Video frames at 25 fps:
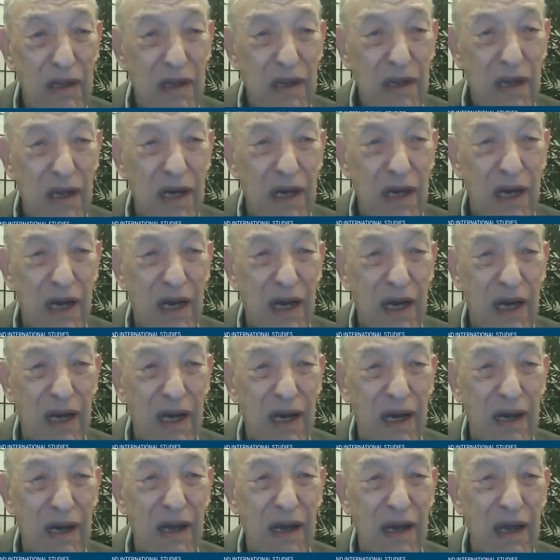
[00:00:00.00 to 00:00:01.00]

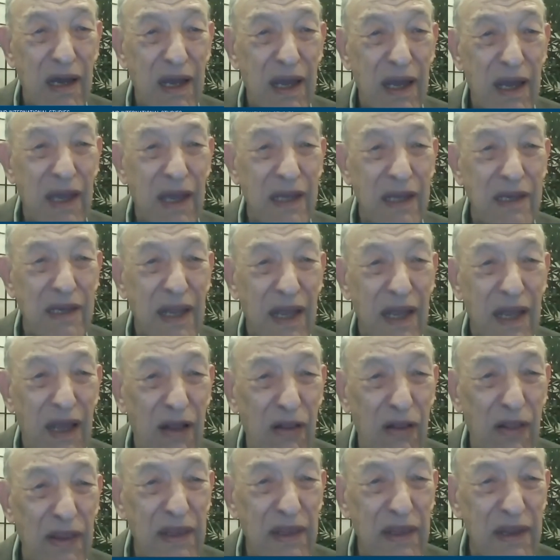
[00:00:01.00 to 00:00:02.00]
and
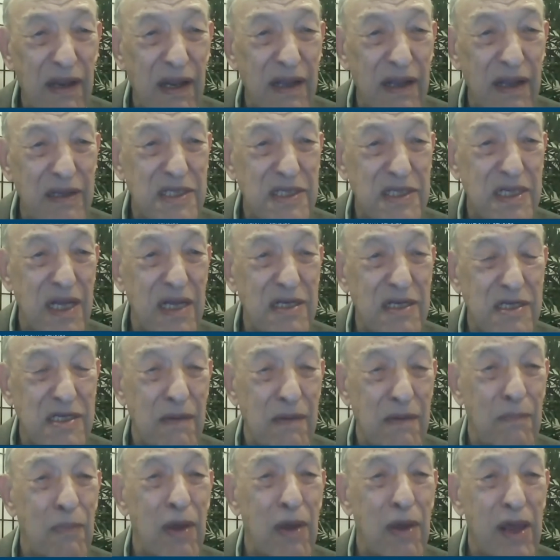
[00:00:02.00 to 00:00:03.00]
held the United States
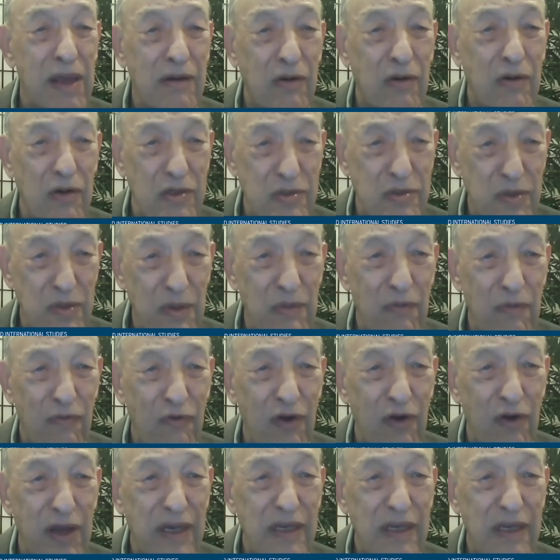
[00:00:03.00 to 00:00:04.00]
at bay. Of course, we were
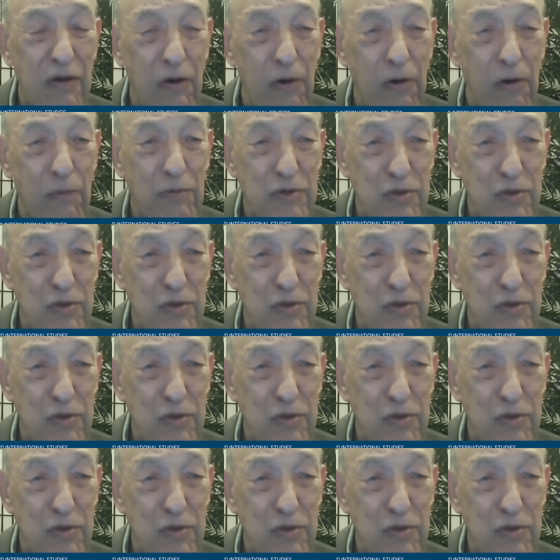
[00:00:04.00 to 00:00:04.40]
fighting Europe as